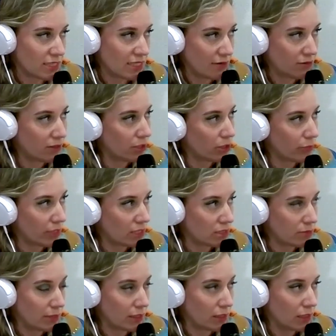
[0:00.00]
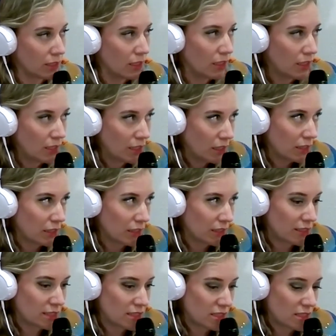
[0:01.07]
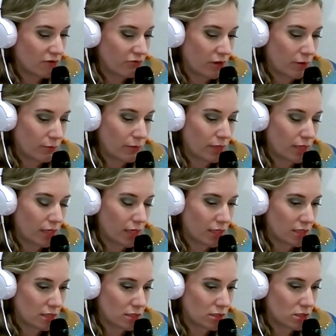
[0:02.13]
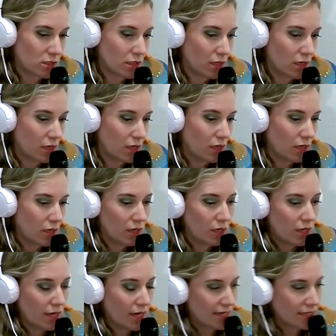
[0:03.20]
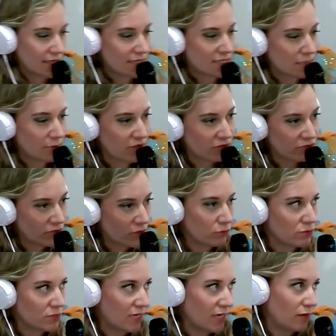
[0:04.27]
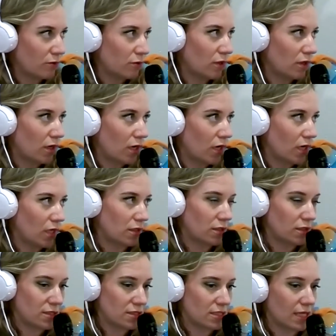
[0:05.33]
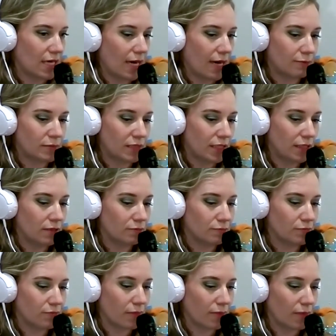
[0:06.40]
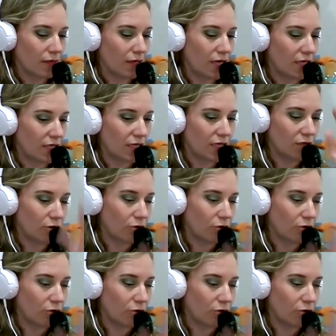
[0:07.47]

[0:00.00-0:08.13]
down in their basement cleaning stuff up, and I like set my phone down on this cabinet and like